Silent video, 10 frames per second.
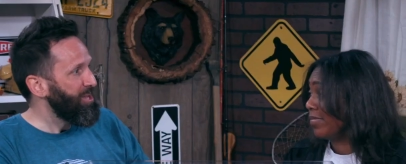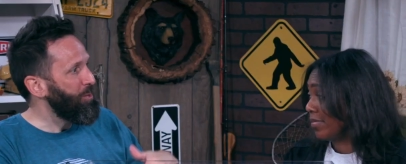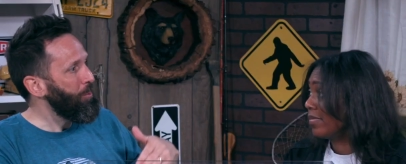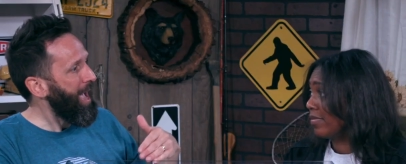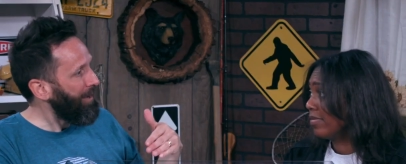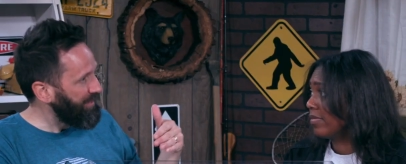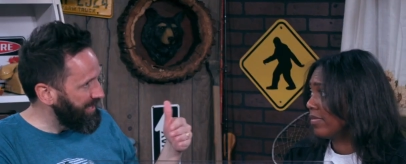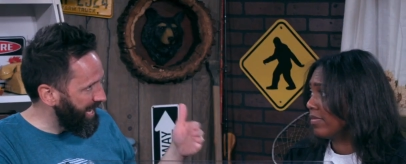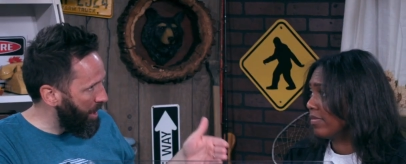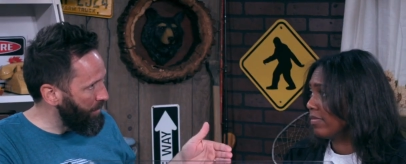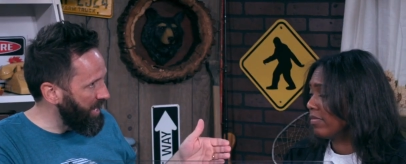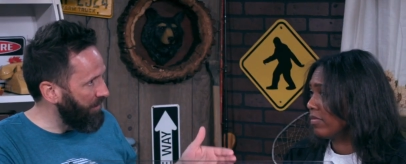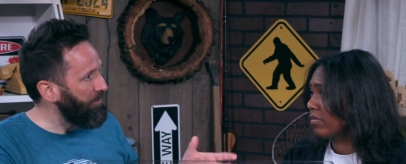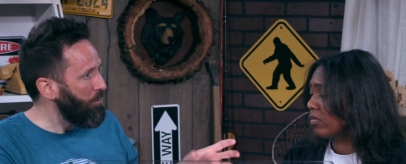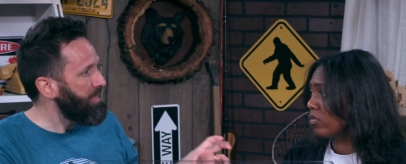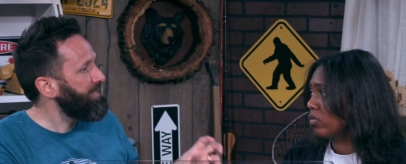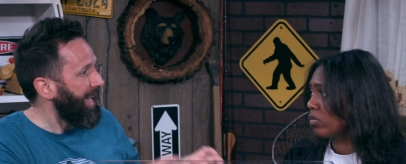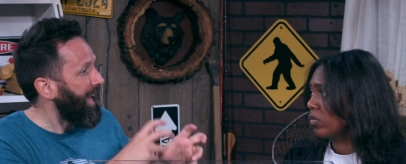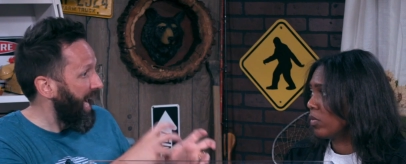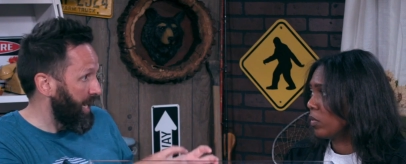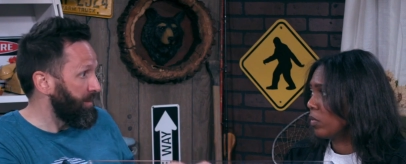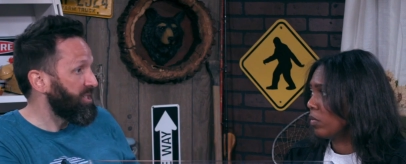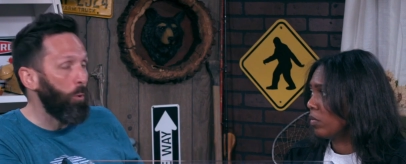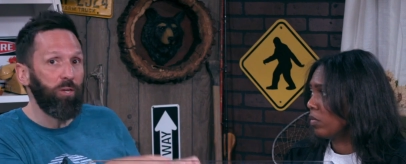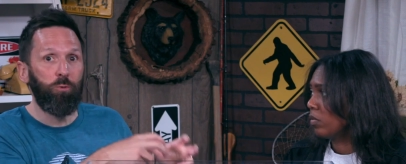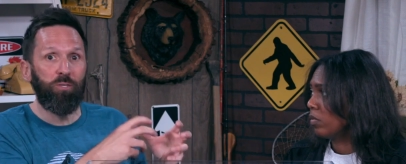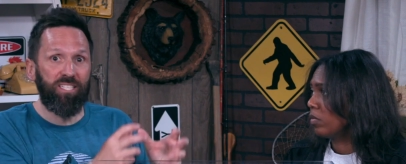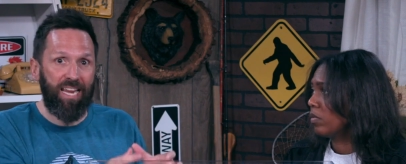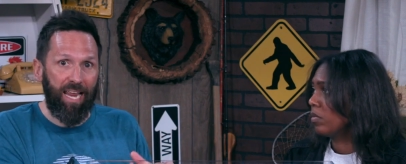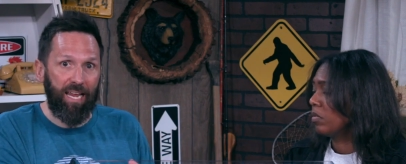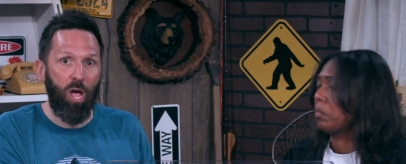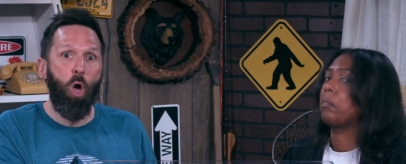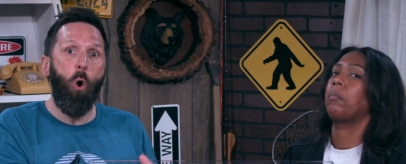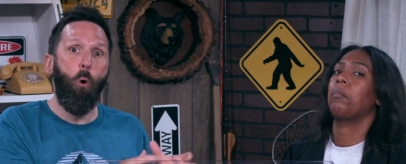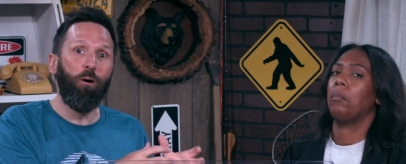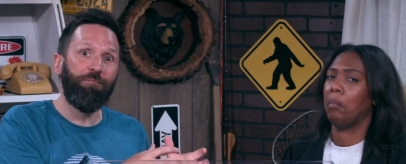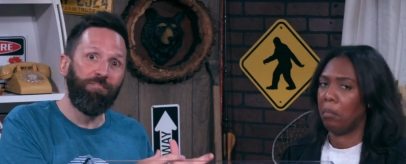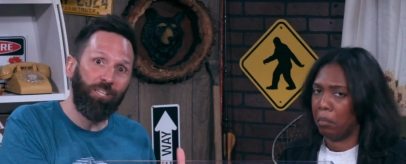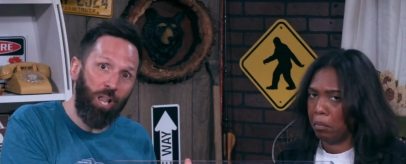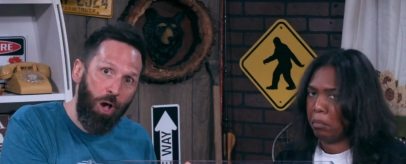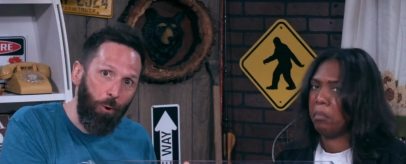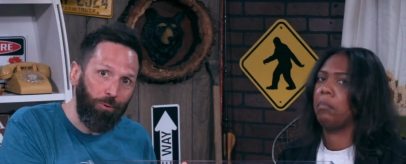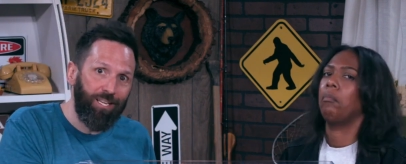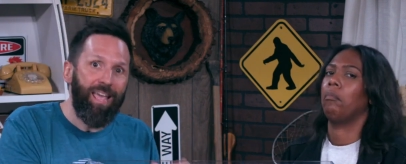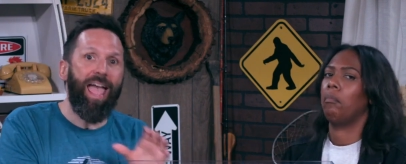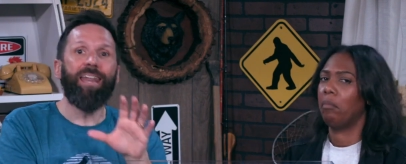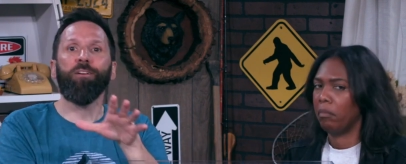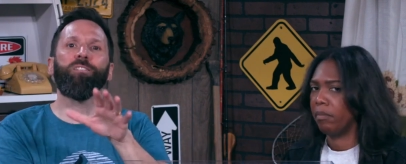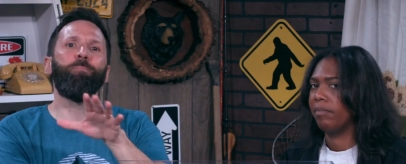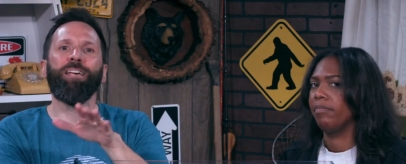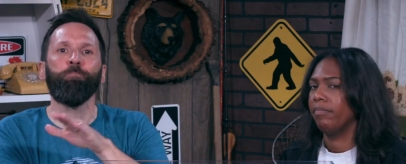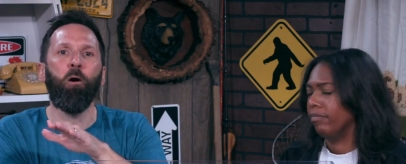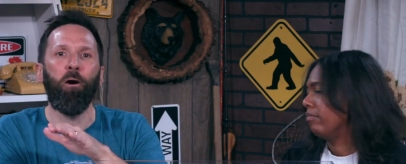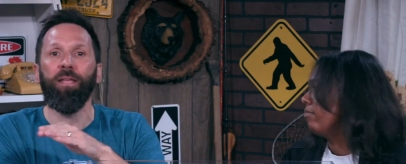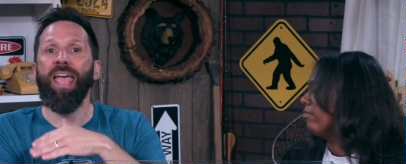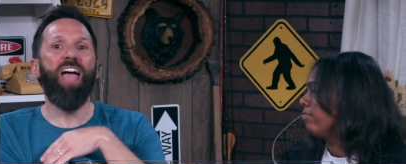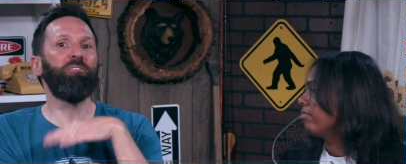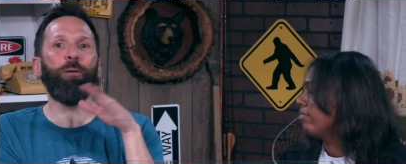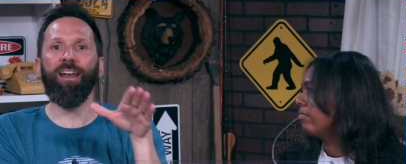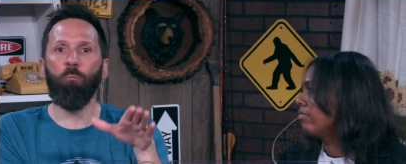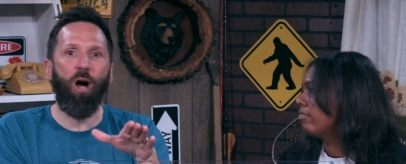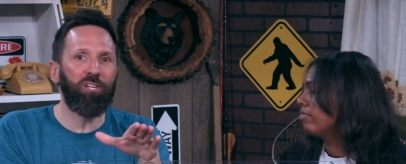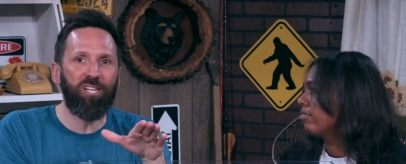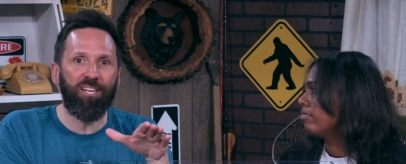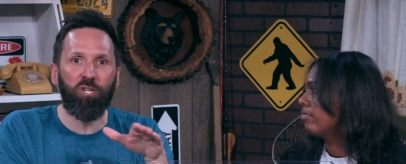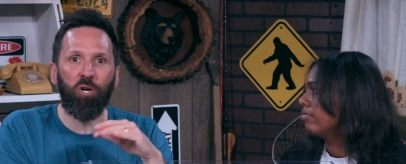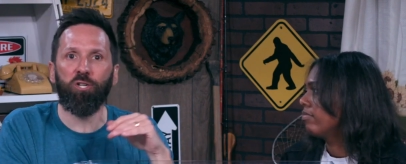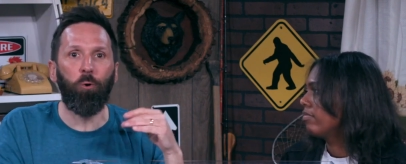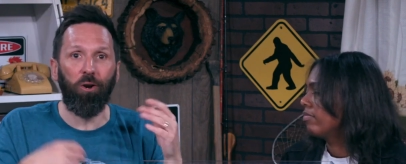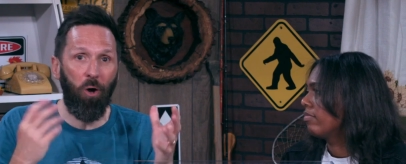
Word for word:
Speaker 1: you have to tell me if you think that item is going to sink or float. And here's the best part. Everybody watching at church or